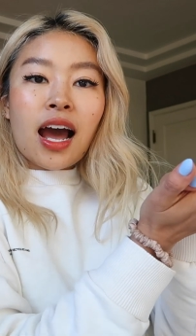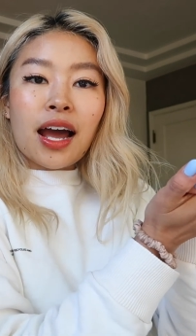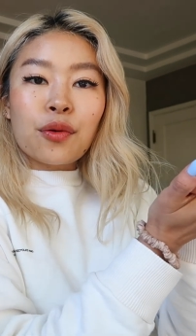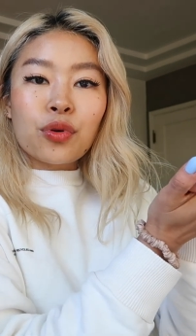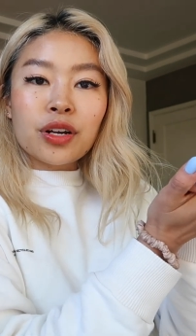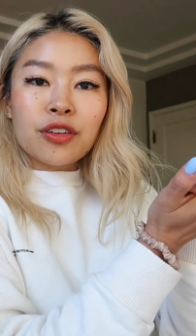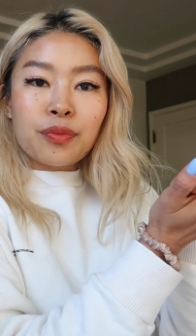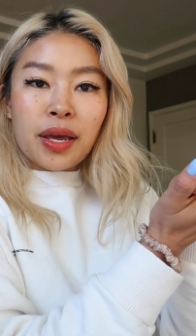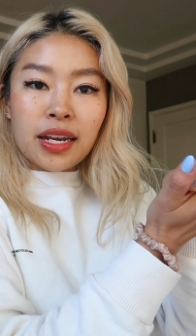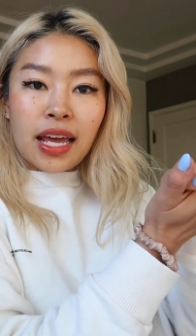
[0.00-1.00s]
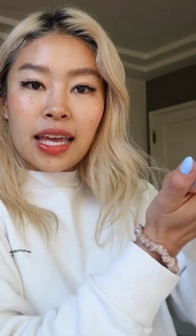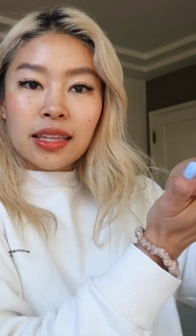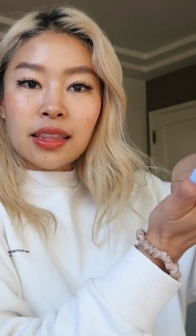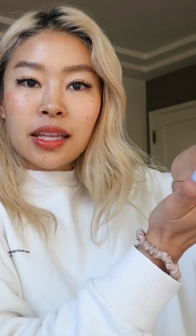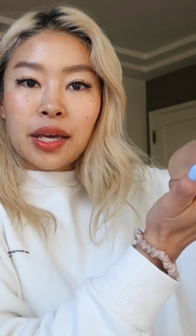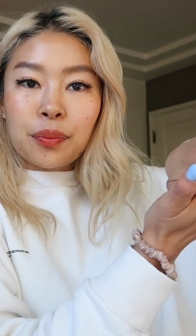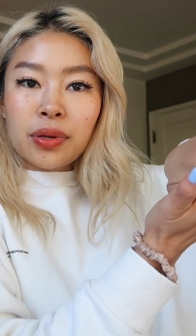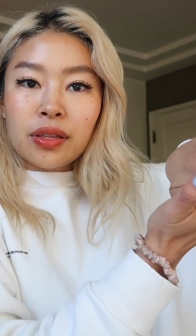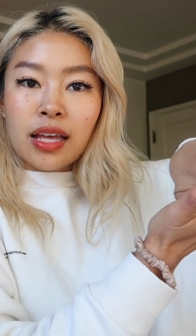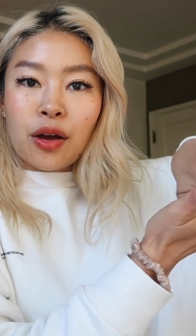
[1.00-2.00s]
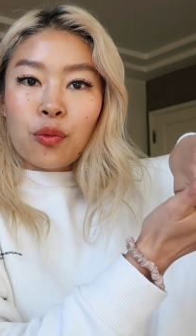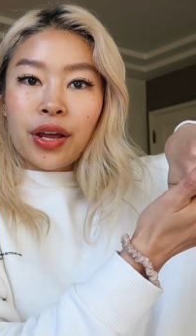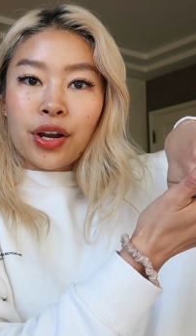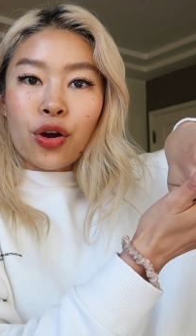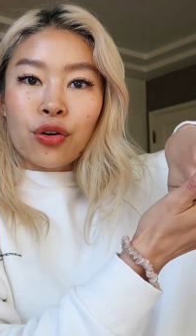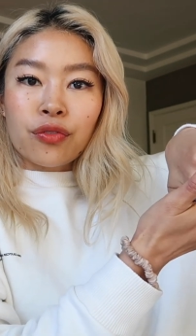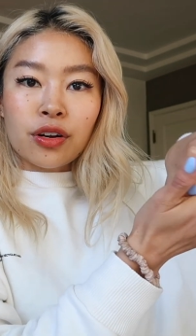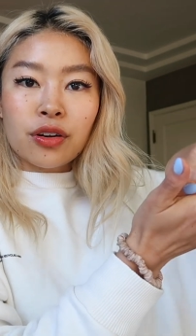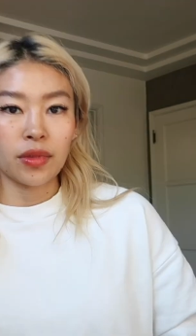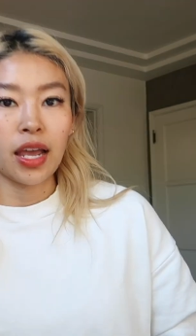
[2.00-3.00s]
I would have made a lip that went over.